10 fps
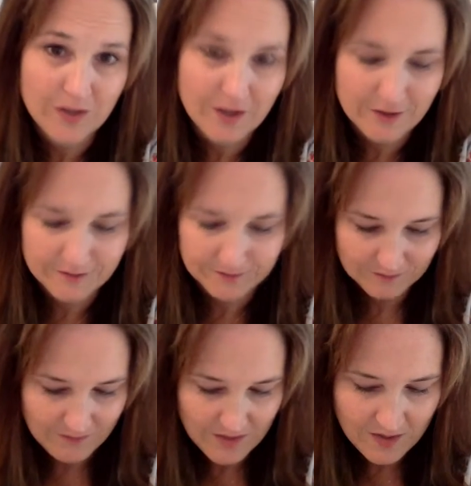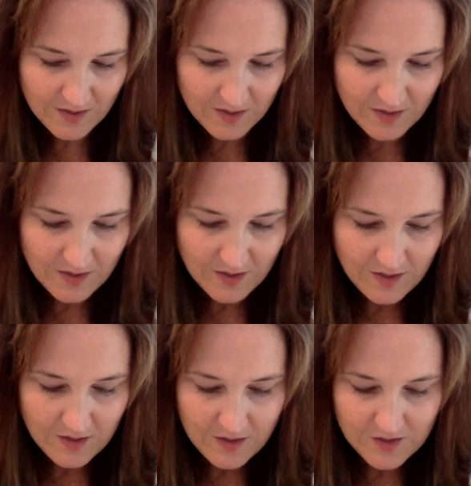here.
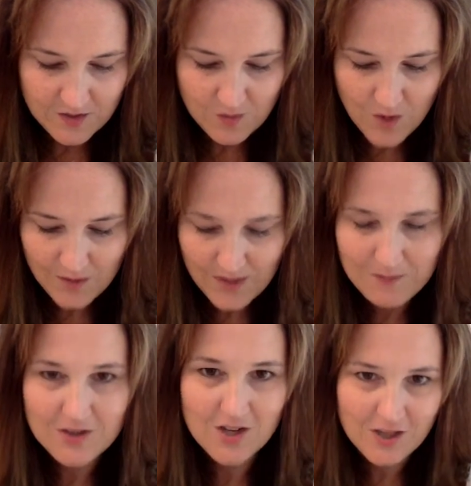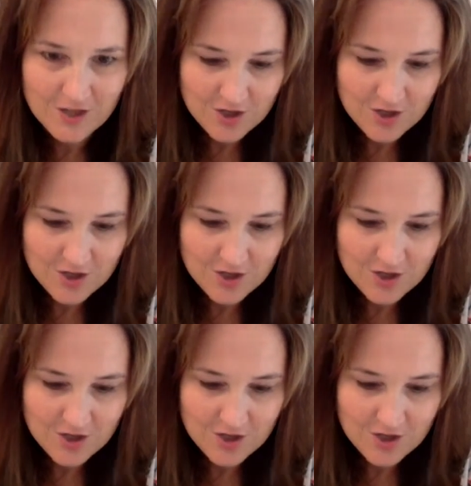So why would I be good on the